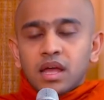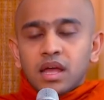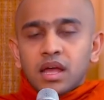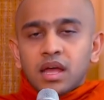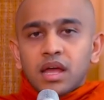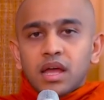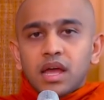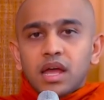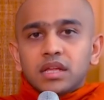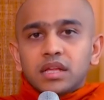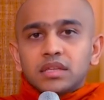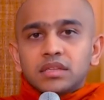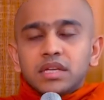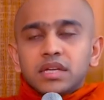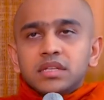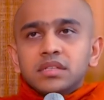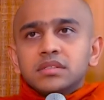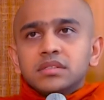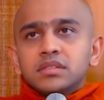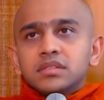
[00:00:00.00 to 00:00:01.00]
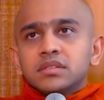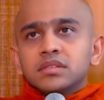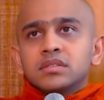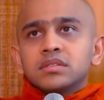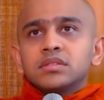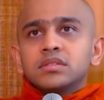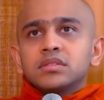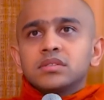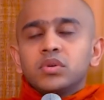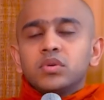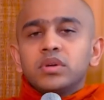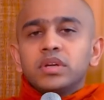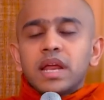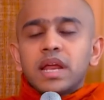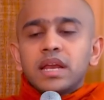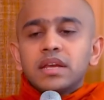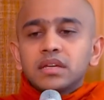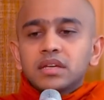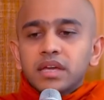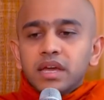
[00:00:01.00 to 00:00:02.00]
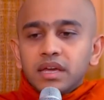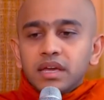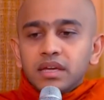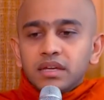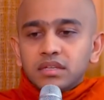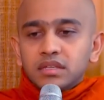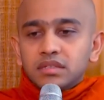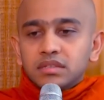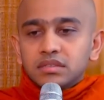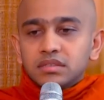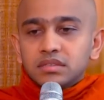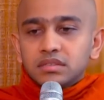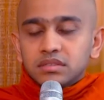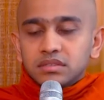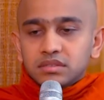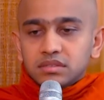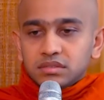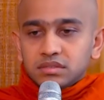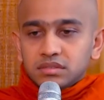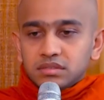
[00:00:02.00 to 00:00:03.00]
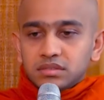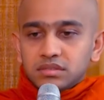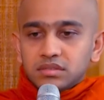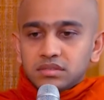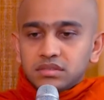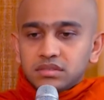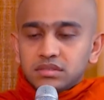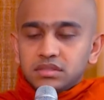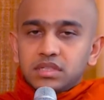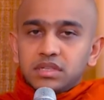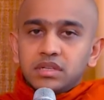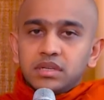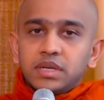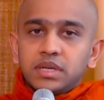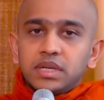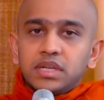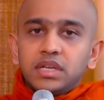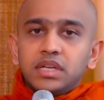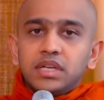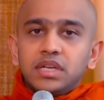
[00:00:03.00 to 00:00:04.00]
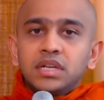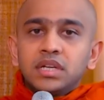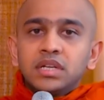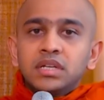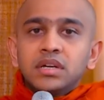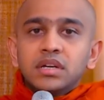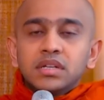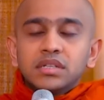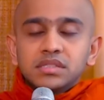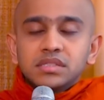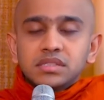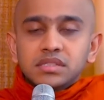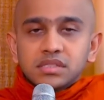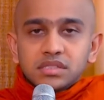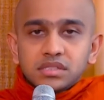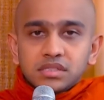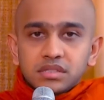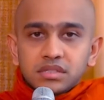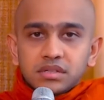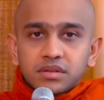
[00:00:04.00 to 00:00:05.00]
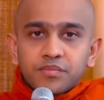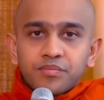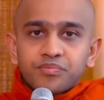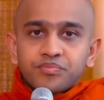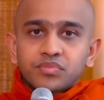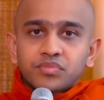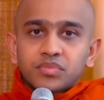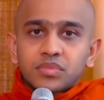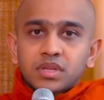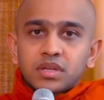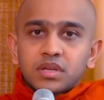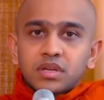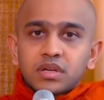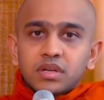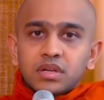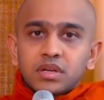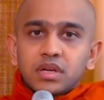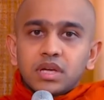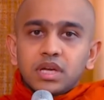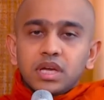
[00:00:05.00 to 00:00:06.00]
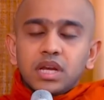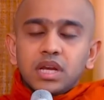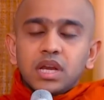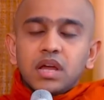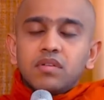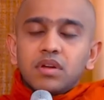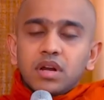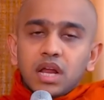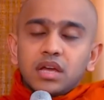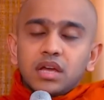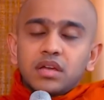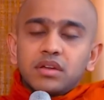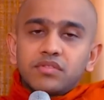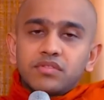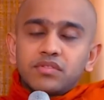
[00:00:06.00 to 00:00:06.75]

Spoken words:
and then to eradicate the ignorance in our life.